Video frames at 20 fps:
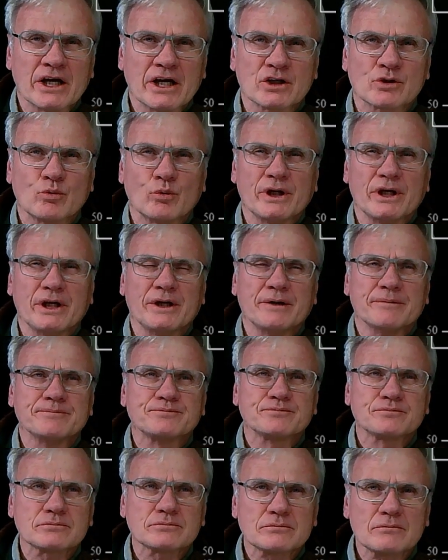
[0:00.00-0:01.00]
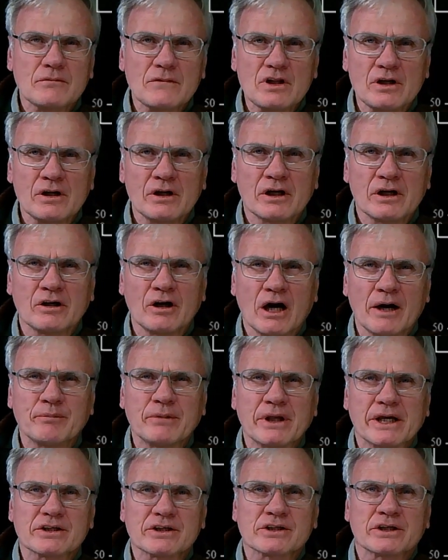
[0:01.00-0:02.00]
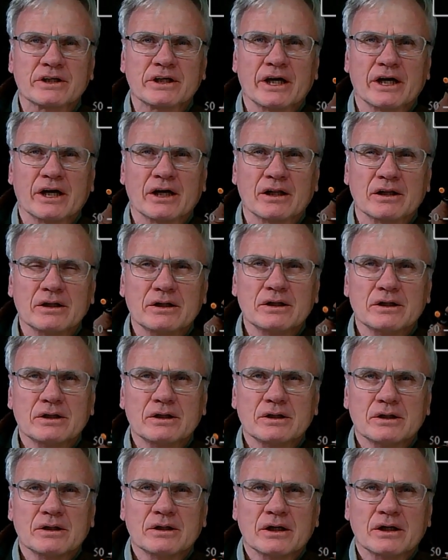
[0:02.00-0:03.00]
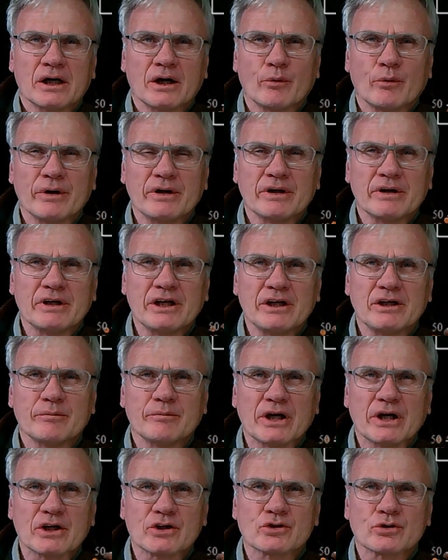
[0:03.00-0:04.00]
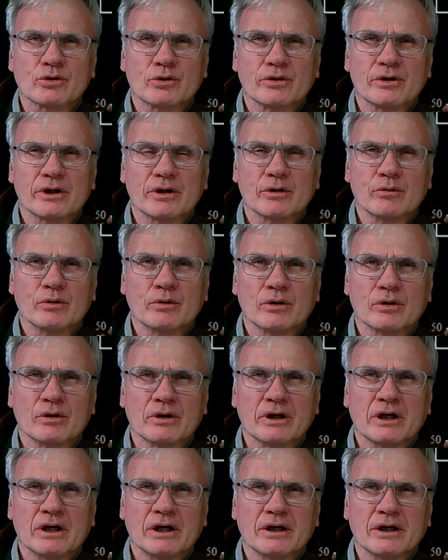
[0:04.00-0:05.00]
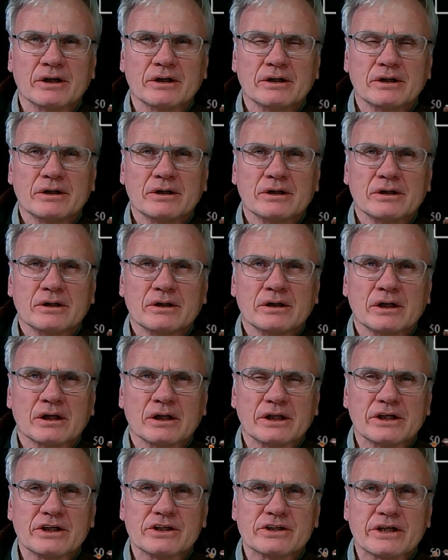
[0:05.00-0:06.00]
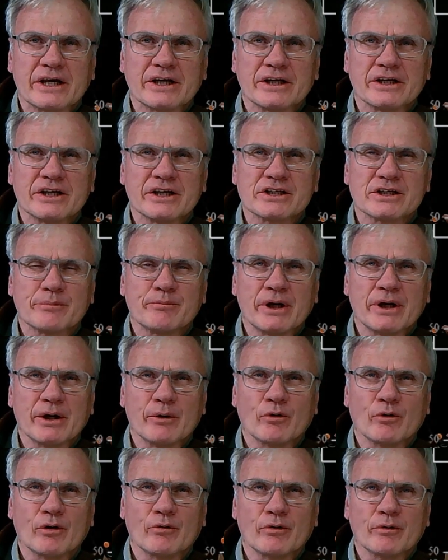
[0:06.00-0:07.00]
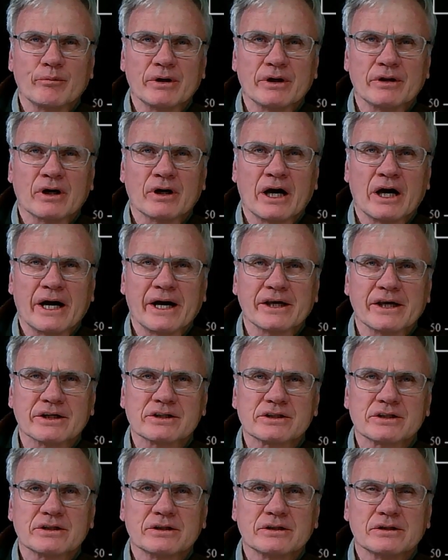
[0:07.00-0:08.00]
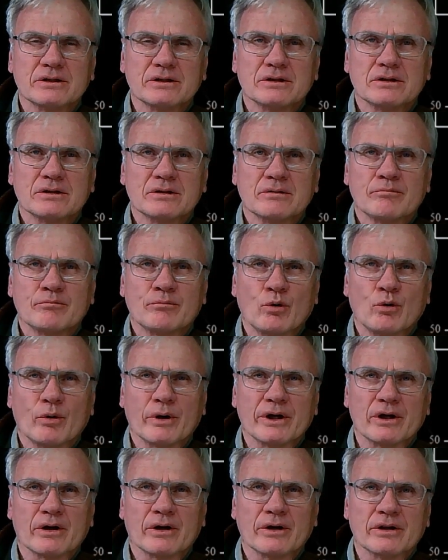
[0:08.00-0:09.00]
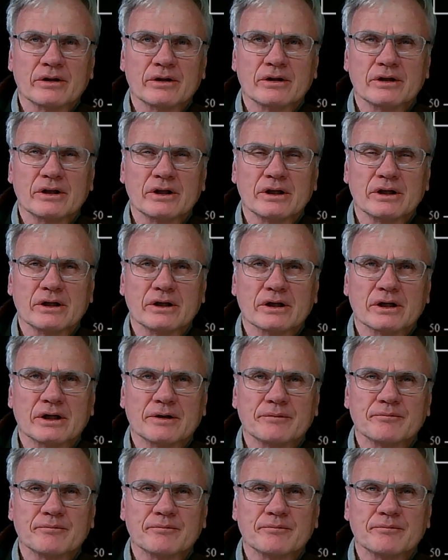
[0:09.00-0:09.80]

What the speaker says: we adopt that scale, we need to make sure that it will at least anticipate what would be the highest point on the